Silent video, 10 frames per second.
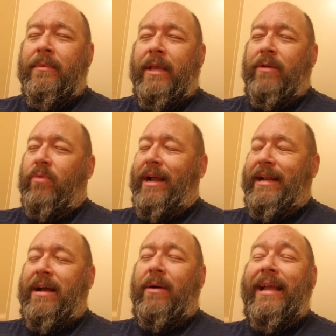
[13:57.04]
And right
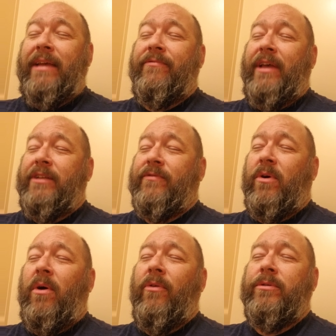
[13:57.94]
now, I give thanks for
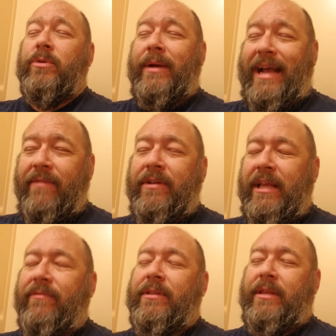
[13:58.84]
all those who haven't
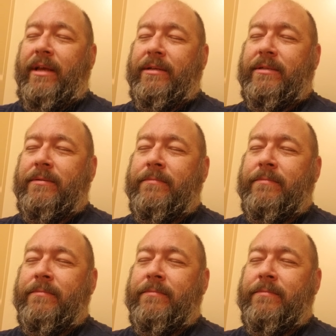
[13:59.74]
given thanks